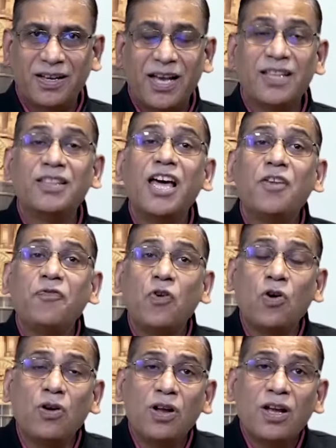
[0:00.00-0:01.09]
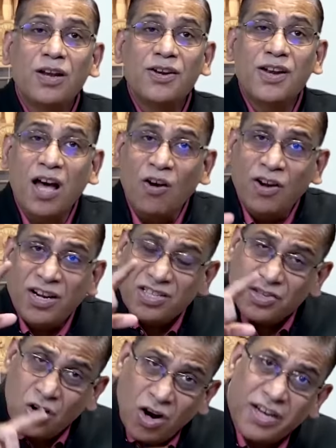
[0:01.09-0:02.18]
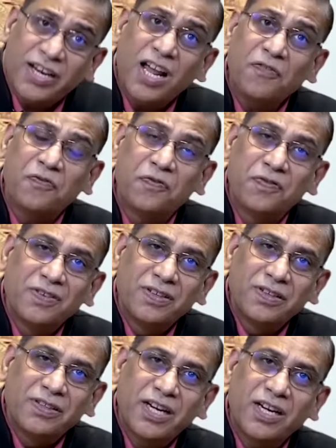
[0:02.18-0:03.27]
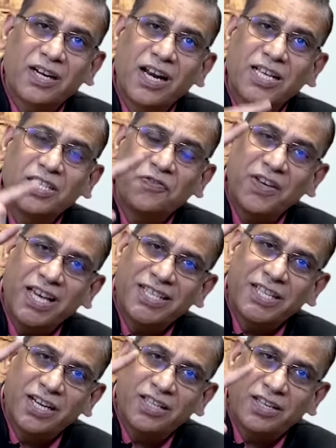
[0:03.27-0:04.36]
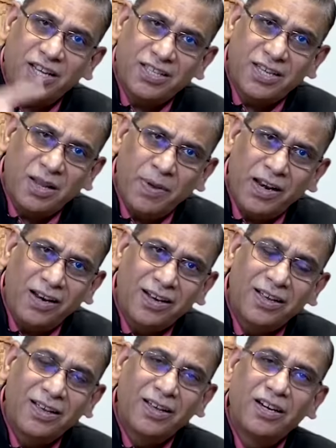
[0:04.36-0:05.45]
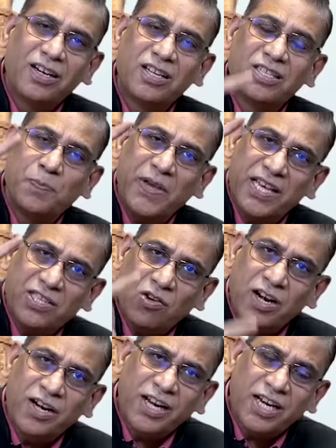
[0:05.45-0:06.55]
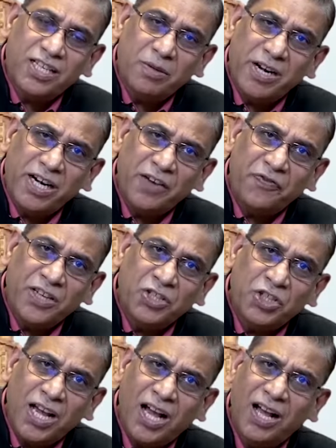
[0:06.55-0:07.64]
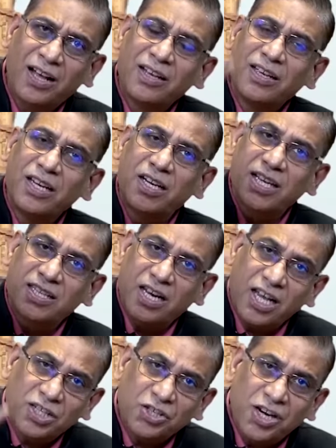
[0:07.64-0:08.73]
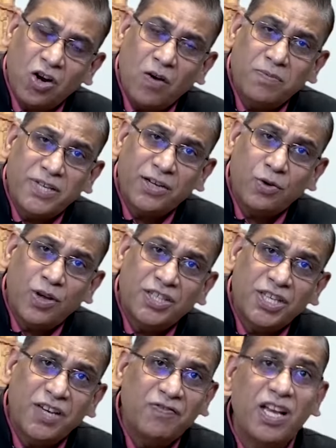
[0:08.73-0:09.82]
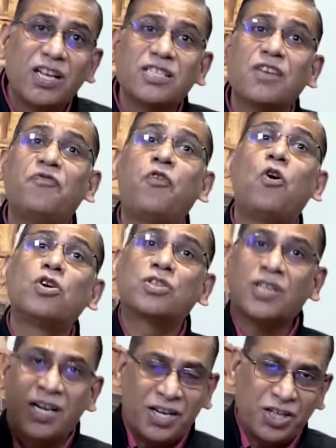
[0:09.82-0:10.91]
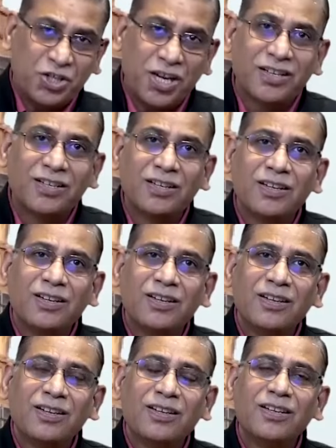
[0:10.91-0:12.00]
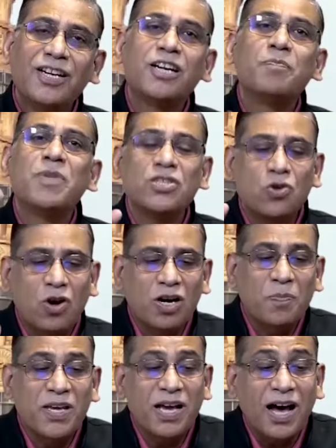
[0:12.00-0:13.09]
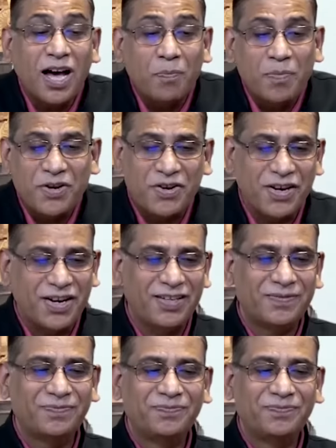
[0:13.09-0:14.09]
And therefore, now it is not enough that a classification is reasonable, it is based on intelligible differentia, it has a rational object to achieve. There is a fourth condition: it must not be arbitrary.